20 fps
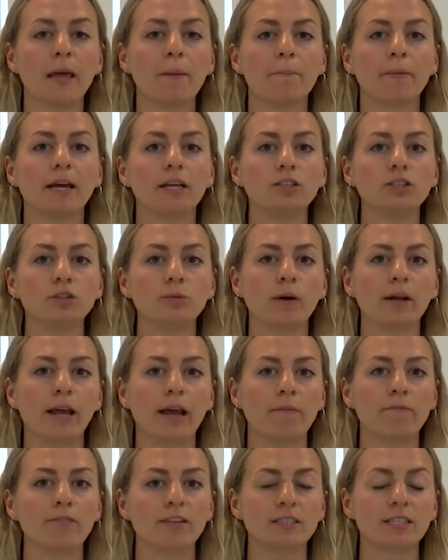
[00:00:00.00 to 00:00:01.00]
But I do want
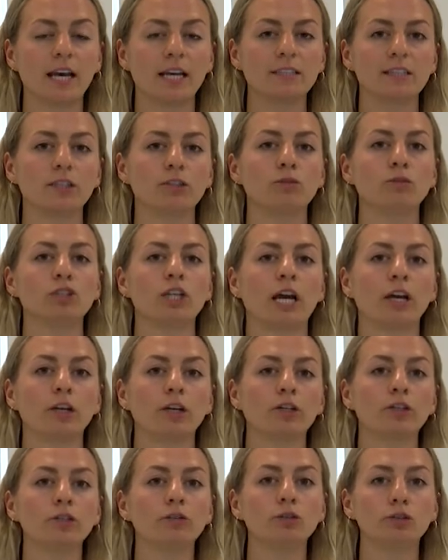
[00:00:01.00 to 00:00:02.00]
to emphasize that you check
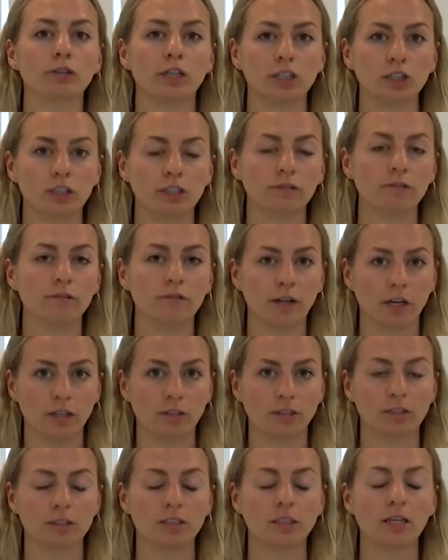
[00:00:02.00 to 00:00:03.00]
your nutrition
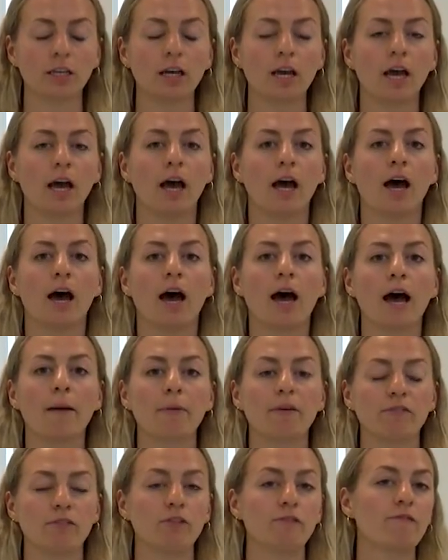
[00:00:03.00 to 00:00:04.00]
first.
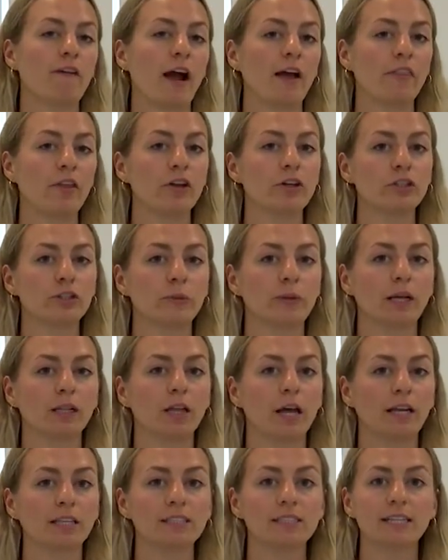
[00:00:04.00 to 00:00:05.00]
If you find that you're doing a
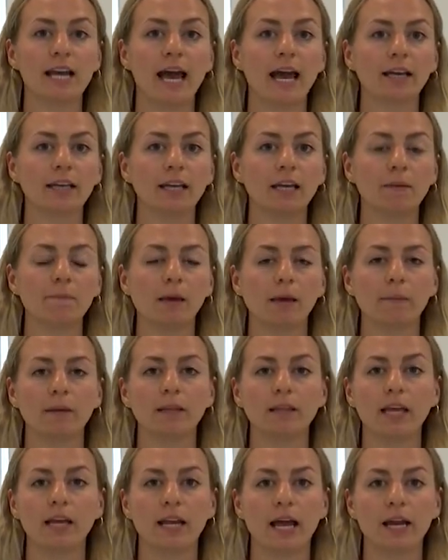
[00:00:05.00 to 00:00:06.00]
lot of snacking,
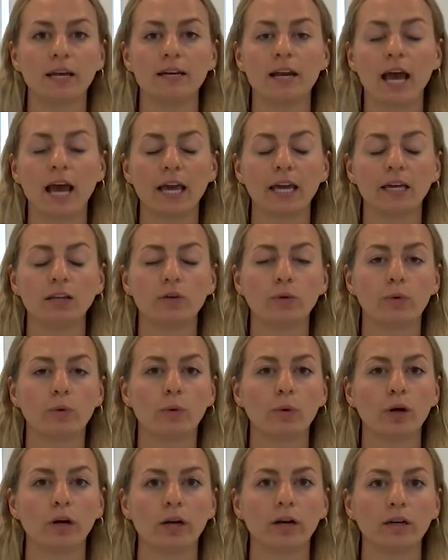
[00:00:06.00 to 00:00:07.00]
maybe late at night
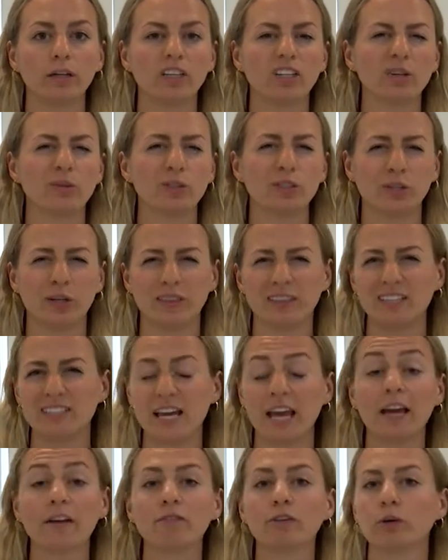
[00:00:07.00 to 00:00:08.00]
or during the
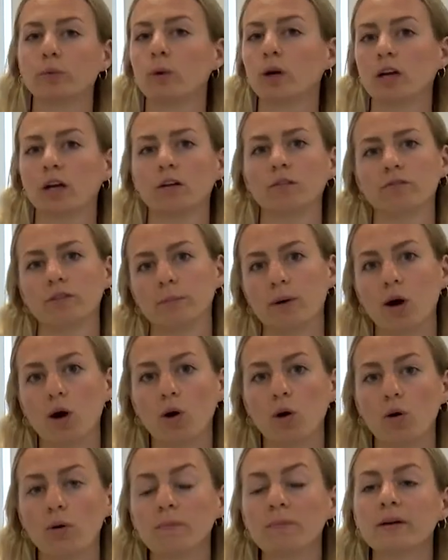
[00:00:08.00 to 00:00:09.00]
day if you're working from
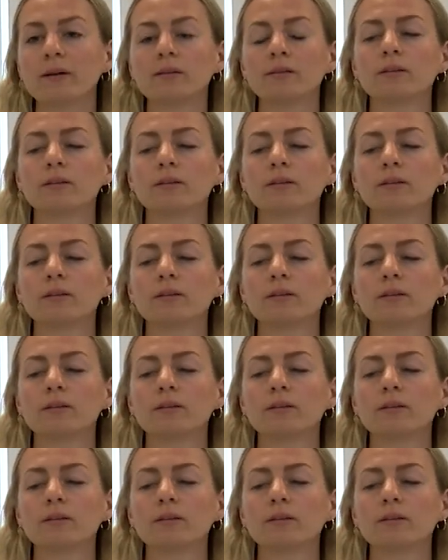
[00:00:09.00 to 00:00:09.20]
home,